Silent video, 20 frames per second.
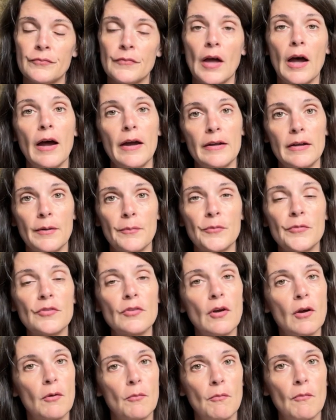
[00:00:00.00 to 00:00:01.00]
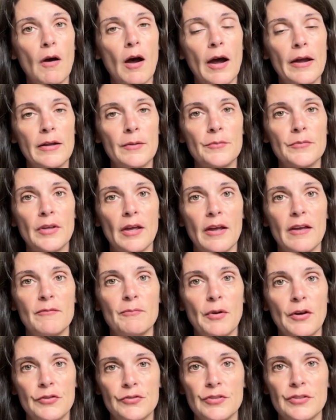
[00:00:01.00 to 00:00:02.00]
items, so items I had
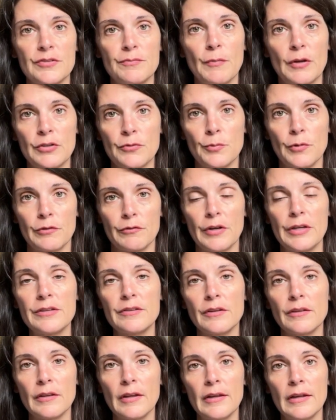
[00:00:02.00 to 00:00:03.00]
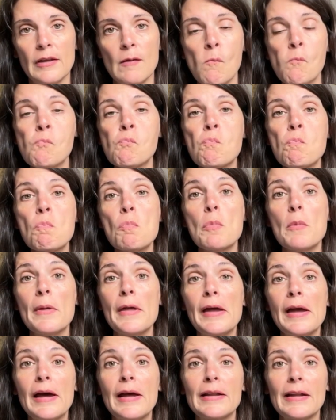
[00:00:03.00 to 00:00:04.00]
purchased much more recently,
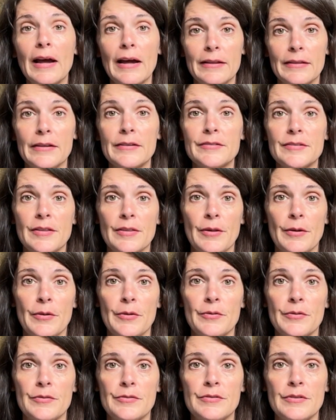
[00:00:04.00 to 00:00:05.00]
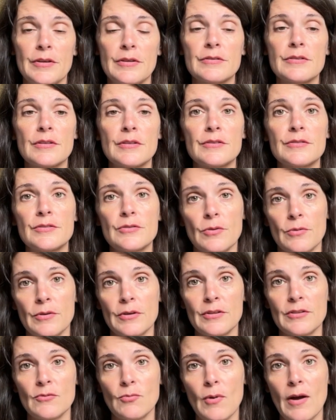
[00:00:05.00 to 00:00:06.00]
and I listed those into the store
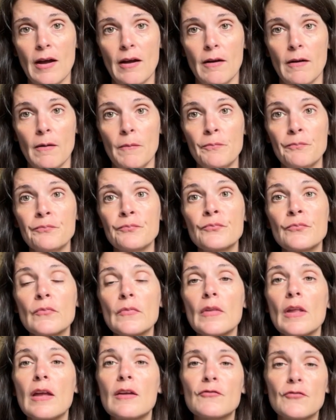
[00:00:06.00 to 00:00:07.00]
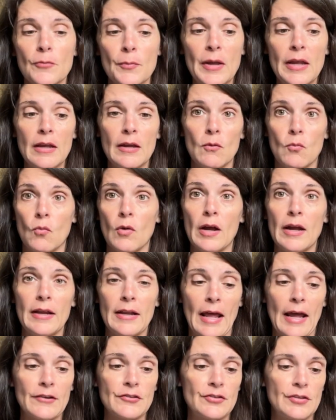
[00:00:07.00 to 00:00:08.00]
as well. And for me, it
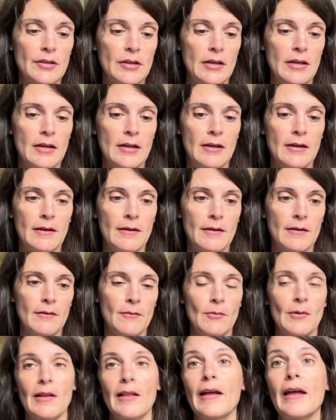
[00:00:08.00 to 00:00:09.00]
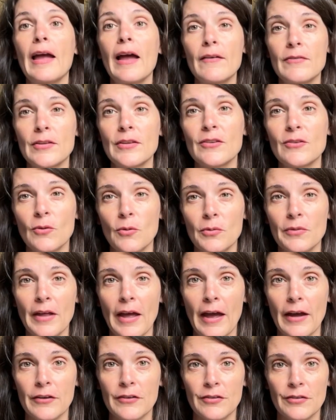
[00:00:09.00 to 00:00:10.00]
actually, well, I haven't sold
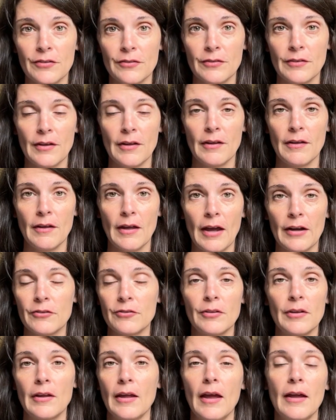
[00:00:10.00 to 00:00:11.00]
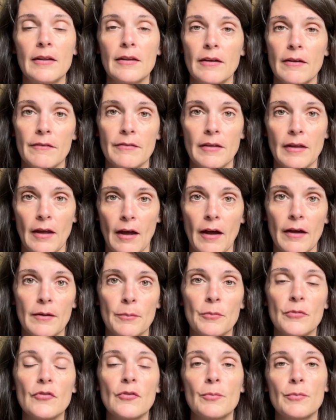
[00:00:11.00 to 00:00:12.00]
actually any of the
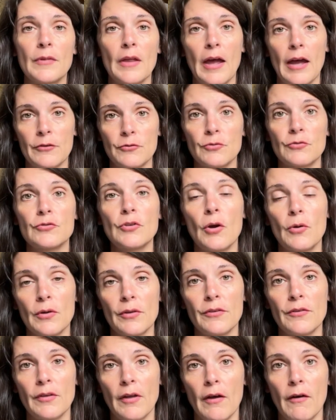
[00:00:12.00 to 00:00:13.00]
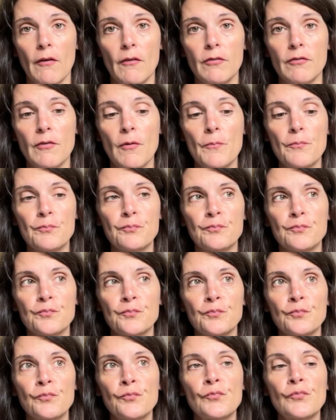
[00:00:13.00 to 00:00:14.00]
items from the actual tote itself.
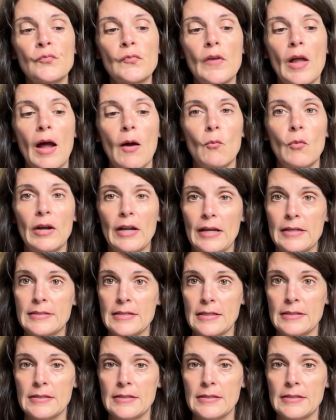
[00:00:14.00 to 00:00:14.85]
What I did